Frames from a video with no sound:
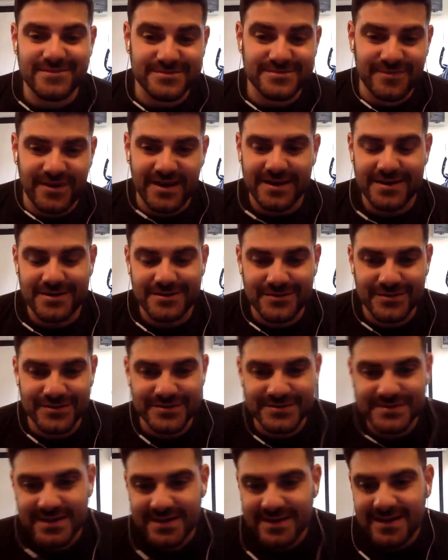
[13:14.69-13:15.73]
as mine and
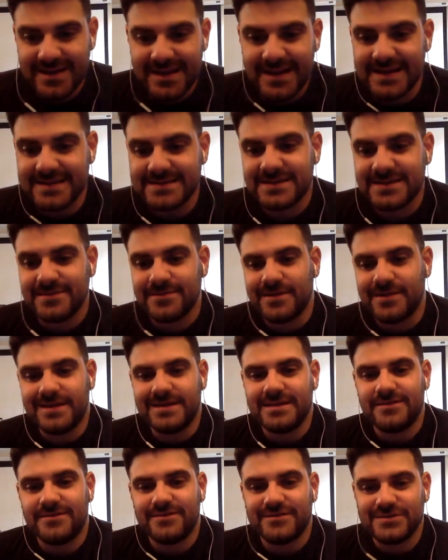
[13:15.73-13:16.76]
yours is a
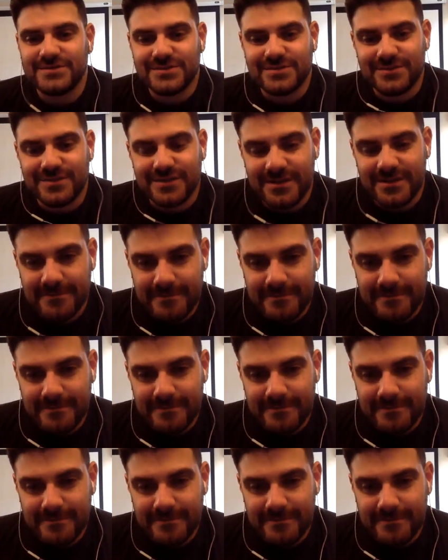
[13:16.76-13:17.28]
completely different story.